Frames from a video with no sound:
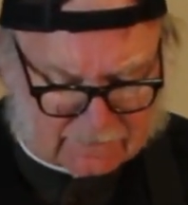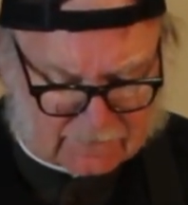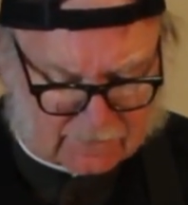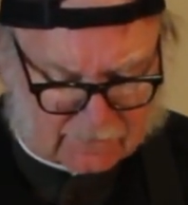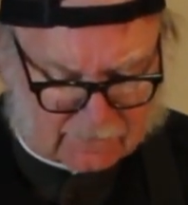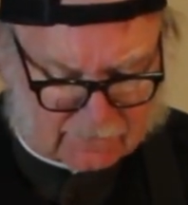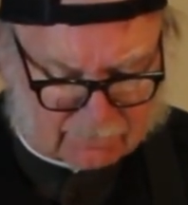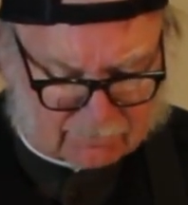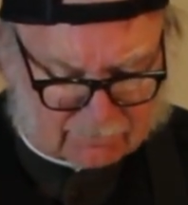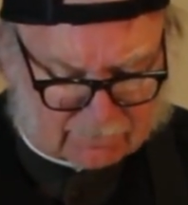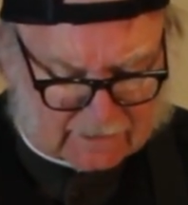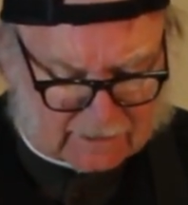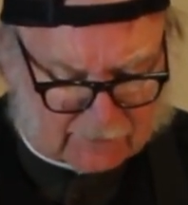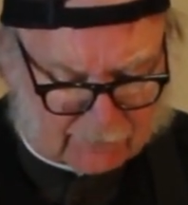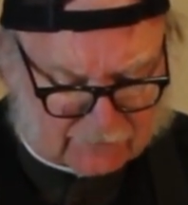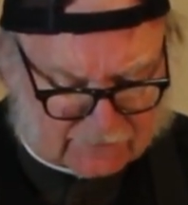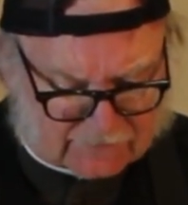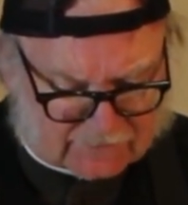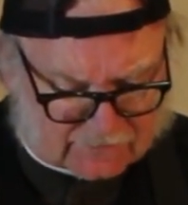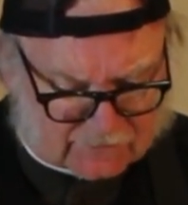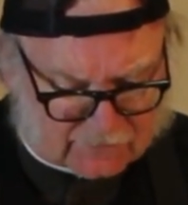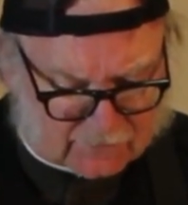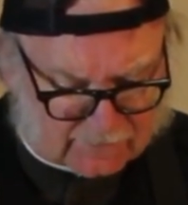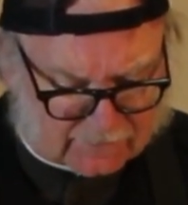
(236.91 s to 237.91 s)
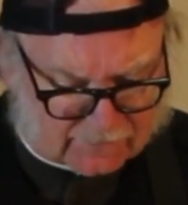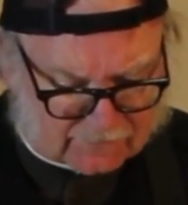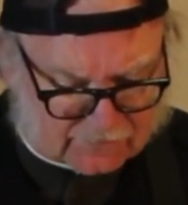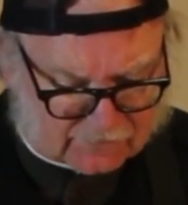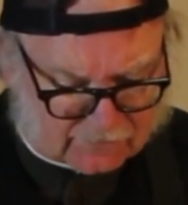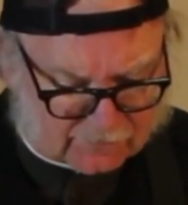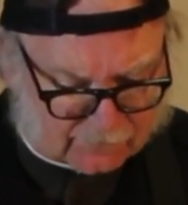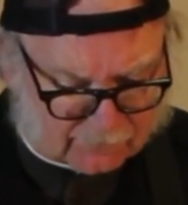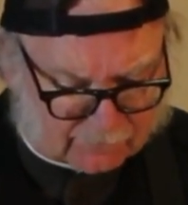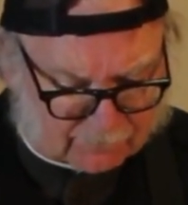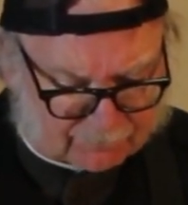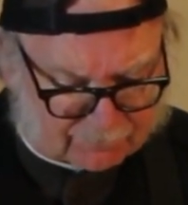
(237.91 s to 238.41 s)
So now we're just going
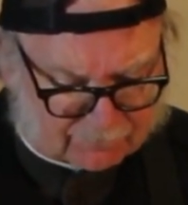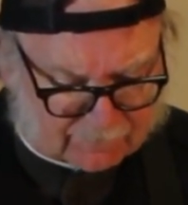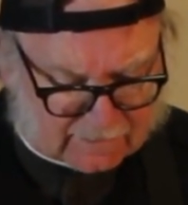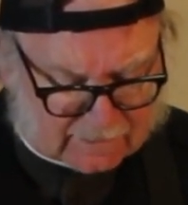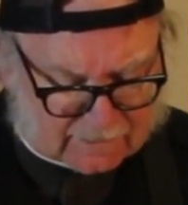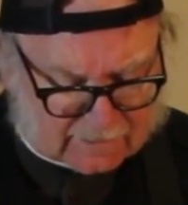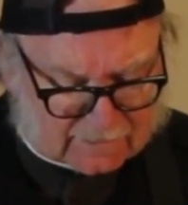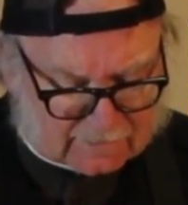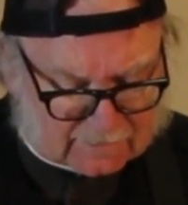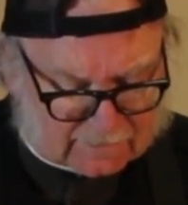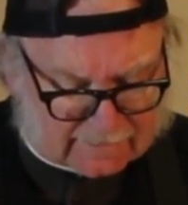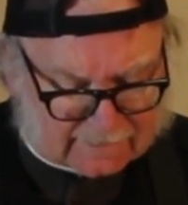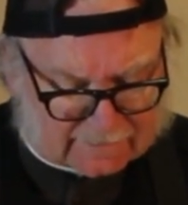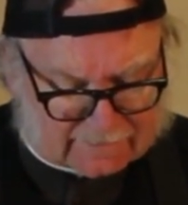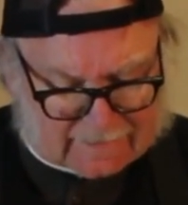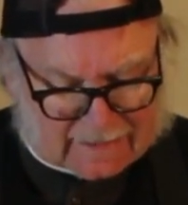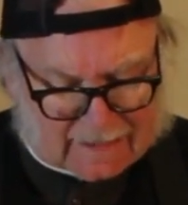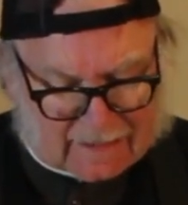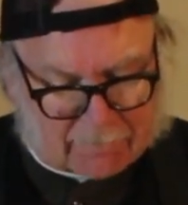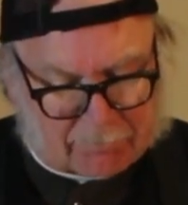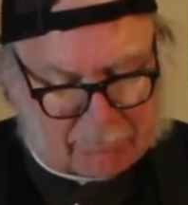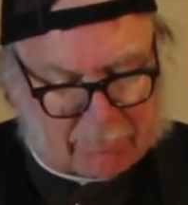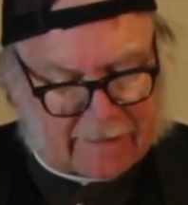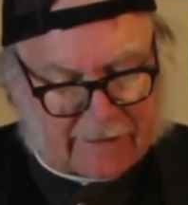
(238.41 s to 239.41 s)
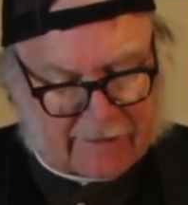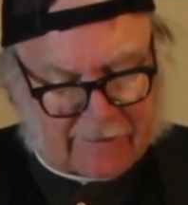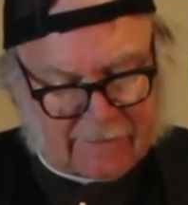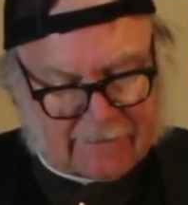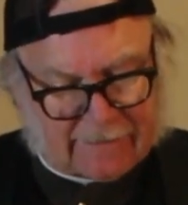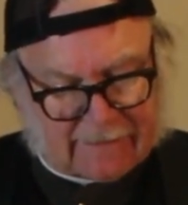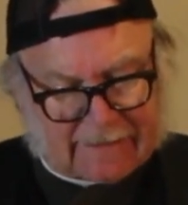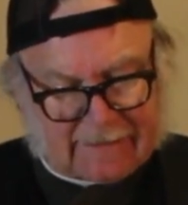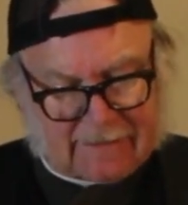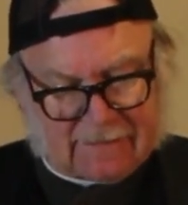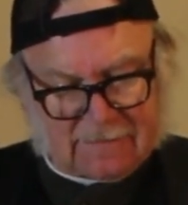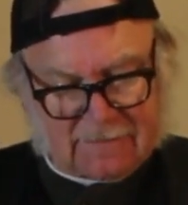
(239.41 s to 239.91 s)
to let that
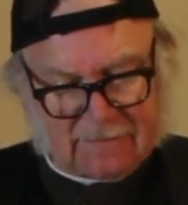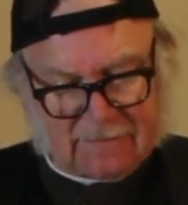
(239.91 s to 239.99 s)
marinate